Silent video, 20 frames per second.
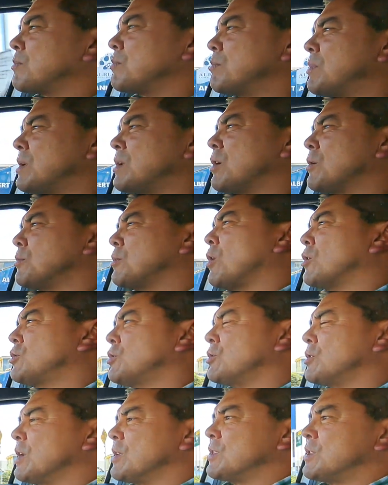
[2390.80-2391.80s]
But I
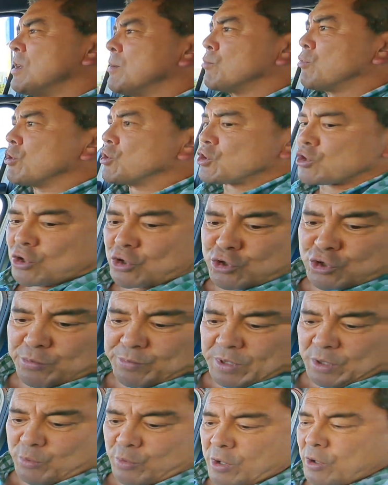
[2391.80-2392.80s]
do get the impression I should
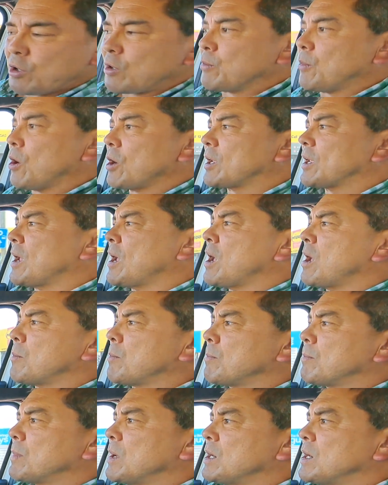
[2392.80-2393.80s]
be wearing my cap
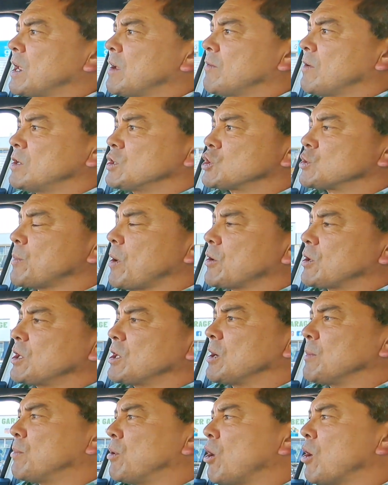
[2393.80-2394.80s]
and
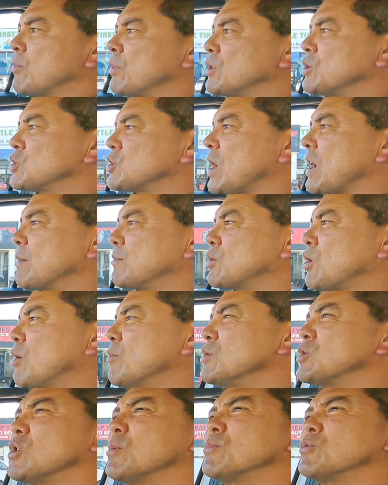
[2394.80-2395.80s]
smoking a pipe at the same
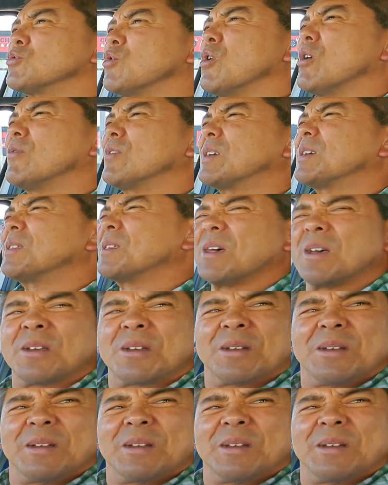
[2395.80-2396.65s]
time as I'm driving it, though.